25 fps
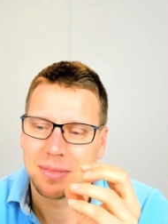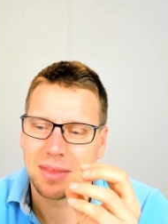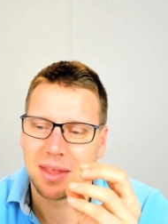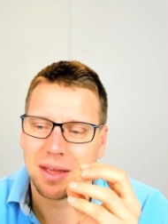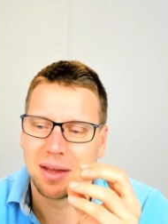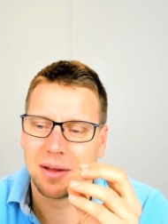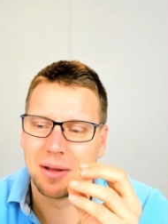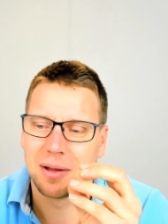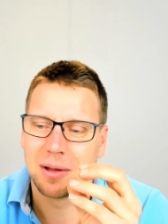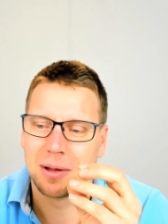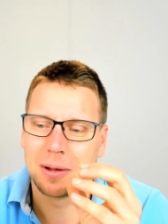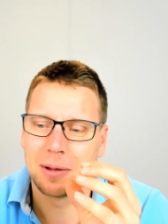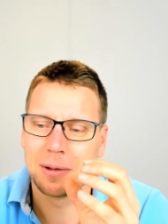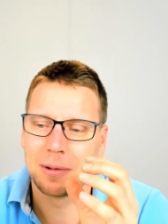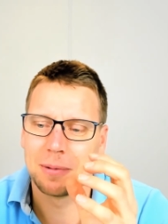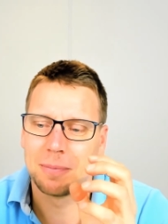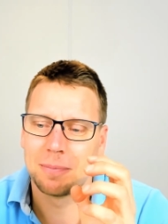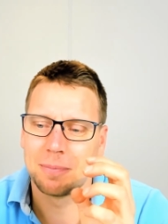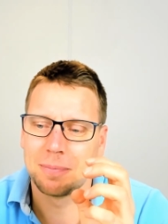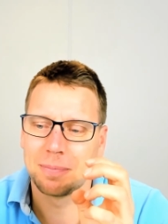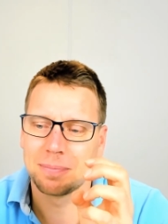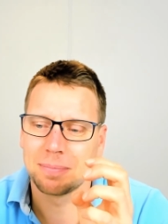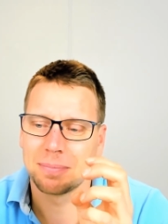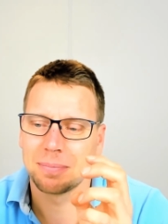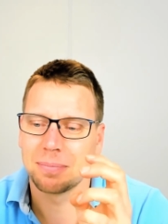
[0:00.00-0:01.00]

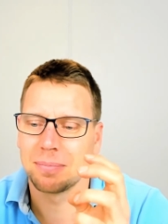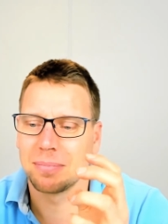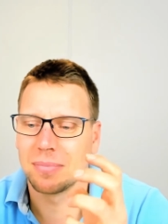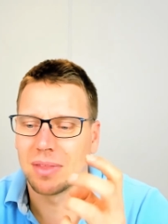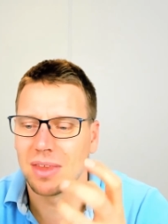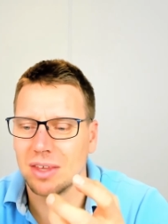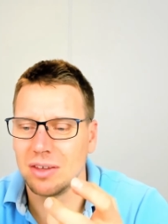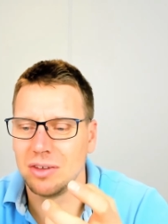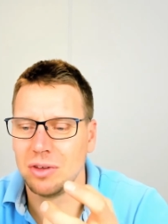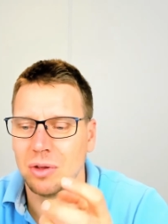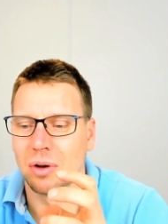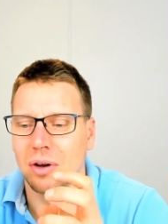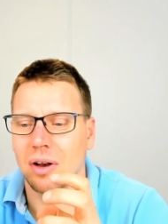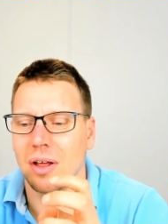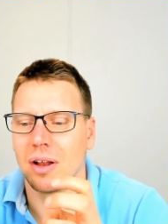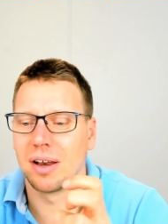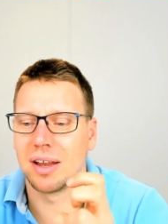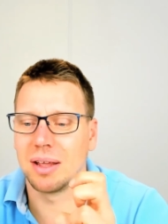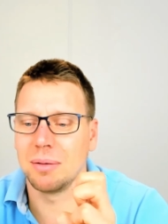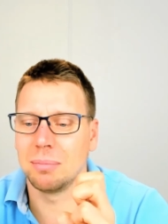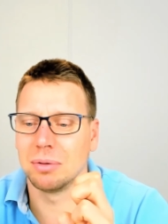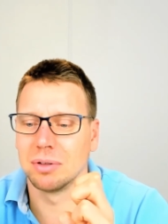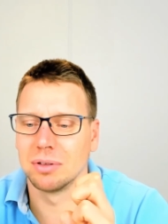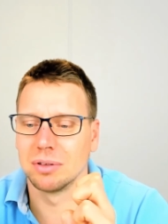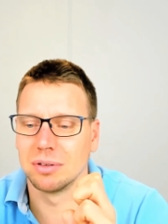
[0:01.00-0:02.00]
Um, you're not
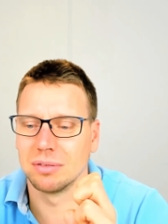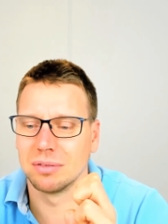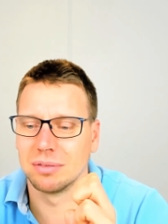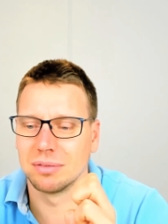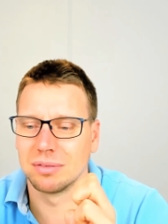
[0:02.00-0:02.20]
able